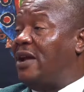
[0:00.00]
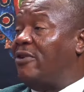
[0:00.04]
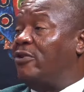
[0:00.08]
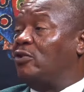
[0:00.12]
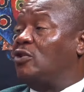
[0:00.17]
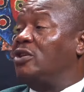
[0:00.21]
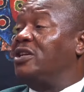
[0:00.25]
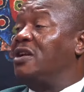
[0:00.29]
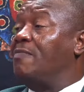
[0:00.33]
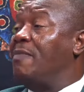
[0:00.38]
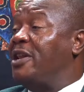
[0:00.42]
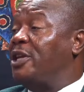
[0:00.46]
and
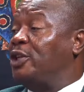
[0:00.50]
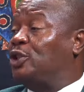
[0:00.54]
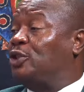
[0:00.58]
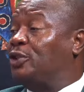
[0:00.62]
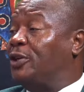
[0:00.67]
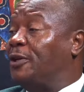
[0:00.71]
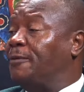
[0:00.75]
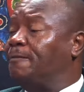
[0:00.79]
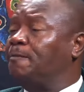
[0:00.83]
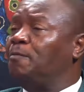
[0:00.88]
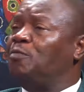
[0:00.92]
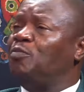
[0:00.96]
also the
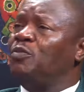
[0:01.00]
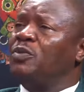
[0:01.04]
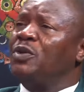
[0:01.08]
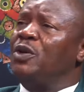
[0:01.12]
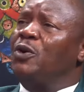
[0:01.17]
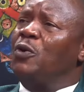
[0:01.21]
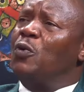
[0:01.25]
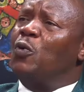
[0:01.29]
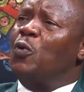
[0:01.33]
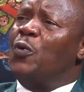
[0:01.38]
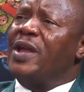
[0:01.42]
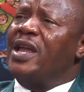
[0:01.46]
military,
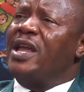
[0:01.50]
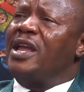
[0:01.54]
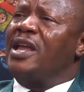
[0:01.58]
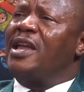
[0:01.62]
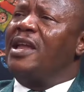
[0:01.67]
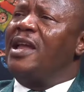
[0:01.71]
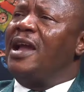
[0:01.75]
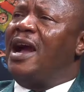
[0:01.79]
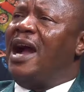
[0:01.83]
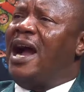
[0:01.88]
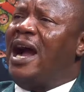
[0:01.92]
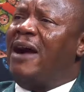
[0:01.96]

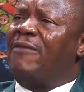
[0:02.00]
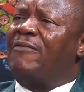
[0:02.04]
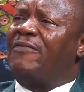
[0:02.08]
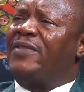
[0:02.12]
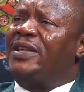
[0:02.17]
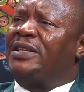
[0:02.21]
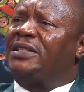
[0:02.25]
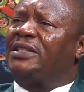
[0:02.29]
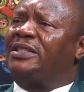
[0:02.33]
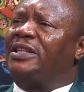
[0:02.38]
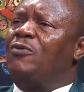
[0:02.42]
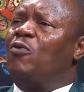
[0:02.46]
we have
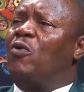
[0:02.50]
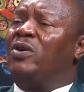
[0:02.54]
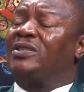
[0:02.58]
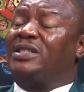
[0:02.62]
this thing.